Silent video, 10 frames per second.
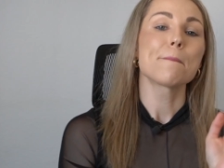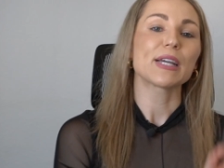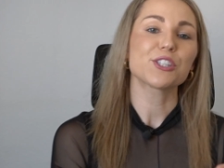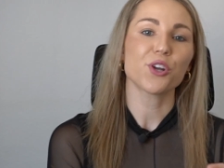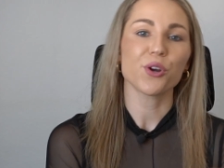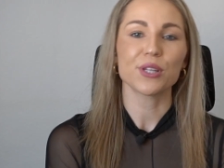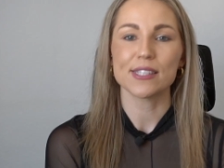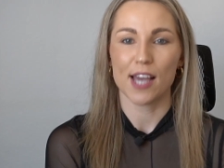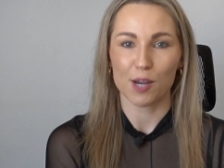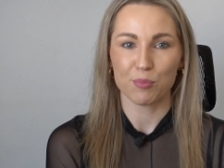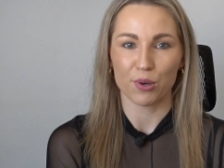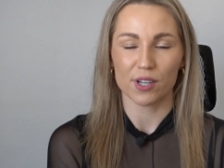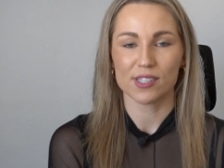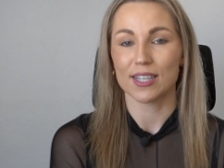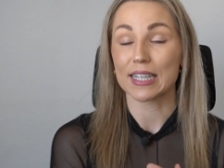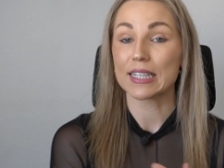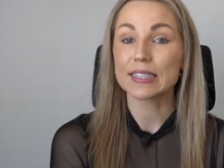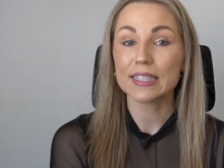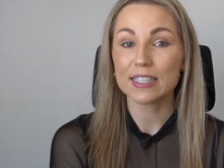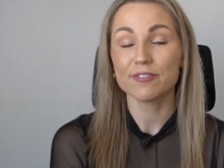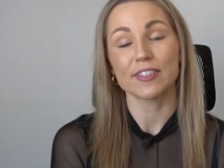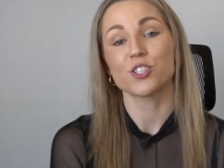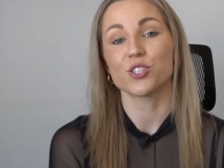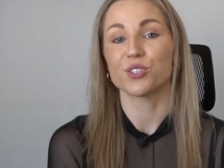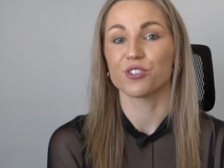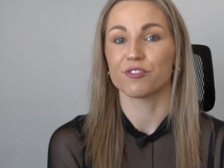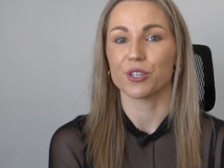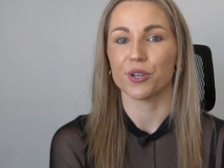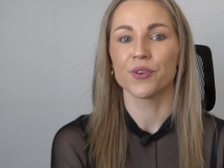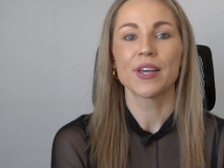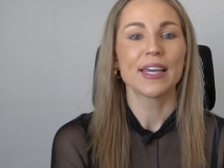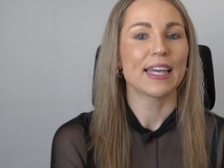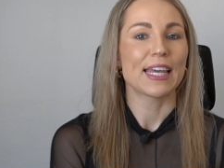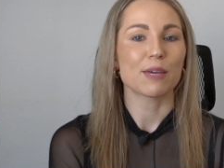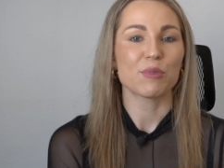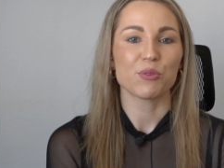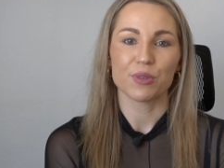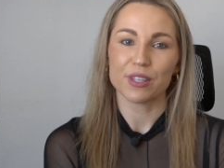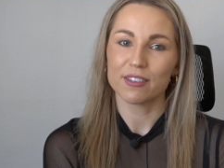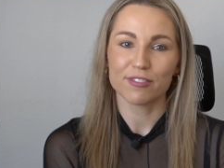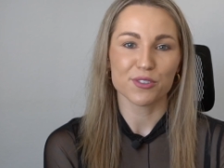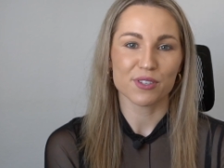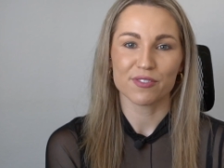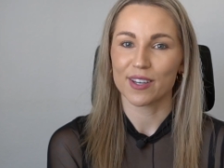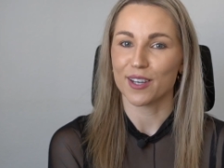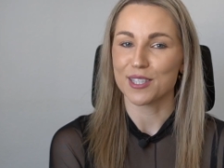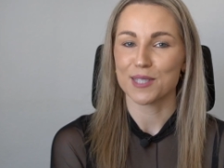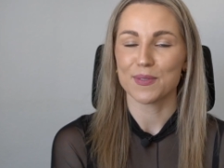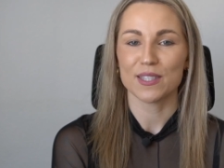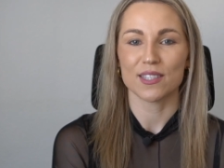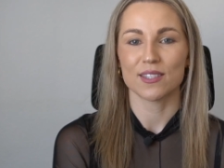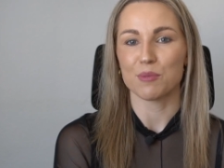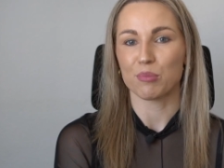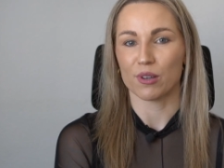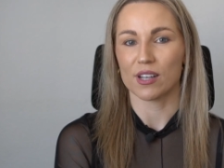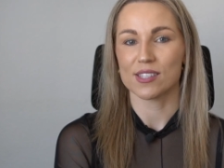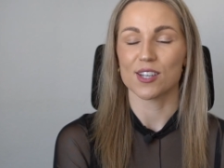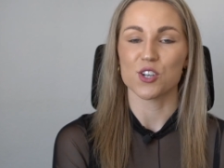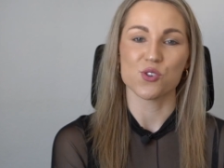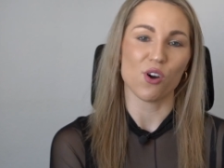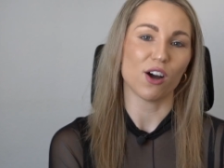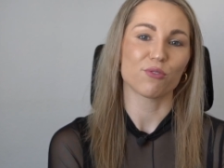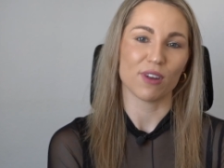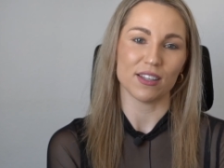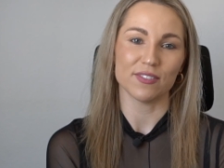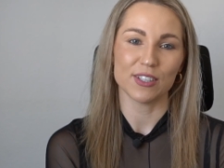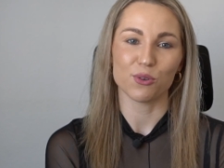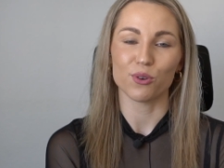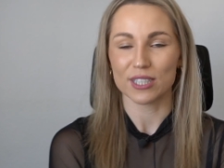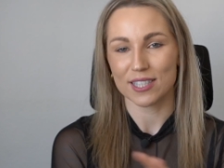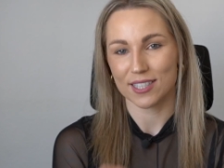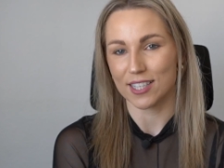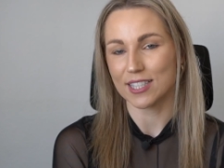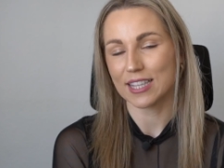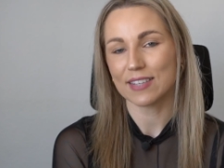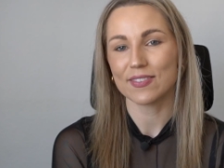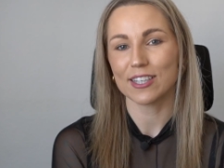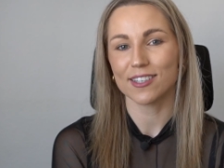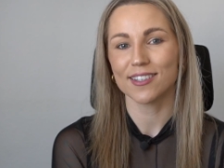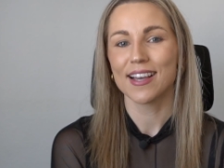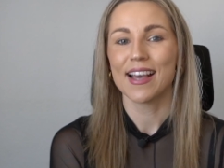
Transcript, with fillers: make sure to only tag products that are clearly featured in your video. It can be really confusing for customers to see products that are not relevant or discussed in the video,